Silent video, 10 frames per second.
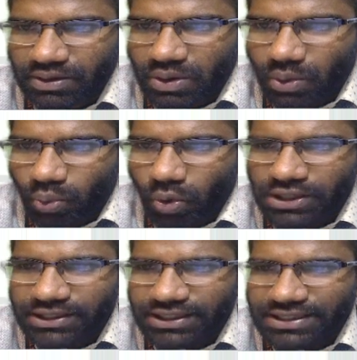What
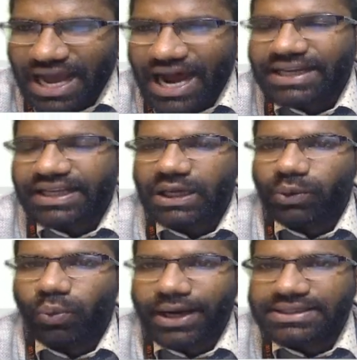does Article
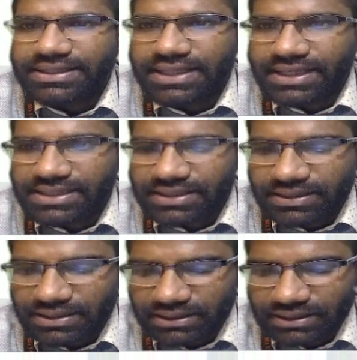1 says?
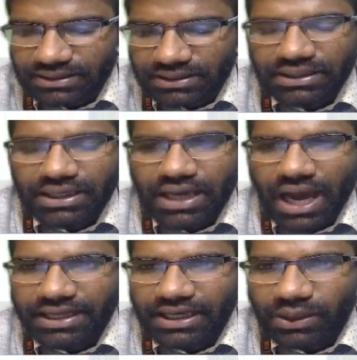
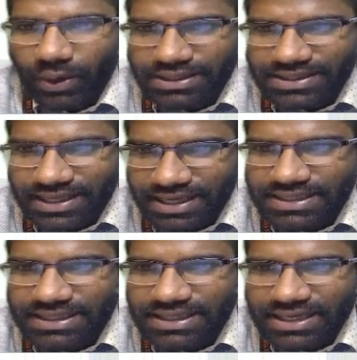Article 1 says,
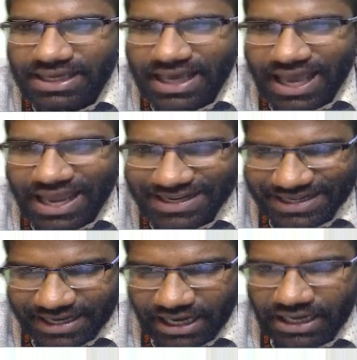India,